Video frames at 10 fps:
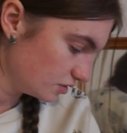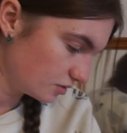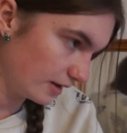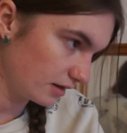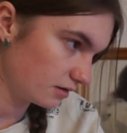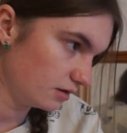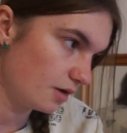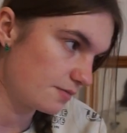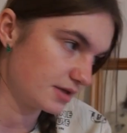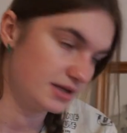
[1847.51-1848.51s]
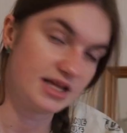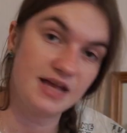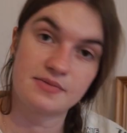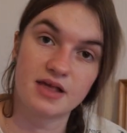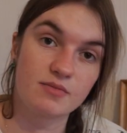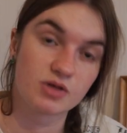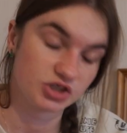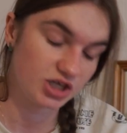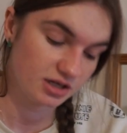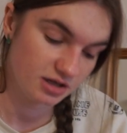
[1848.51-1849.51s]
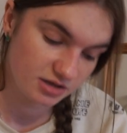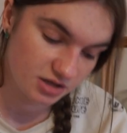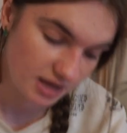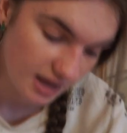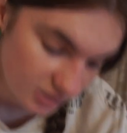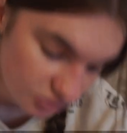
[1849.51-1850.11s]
Well, Hope's in a deep sleep, so she hasn't heard the cat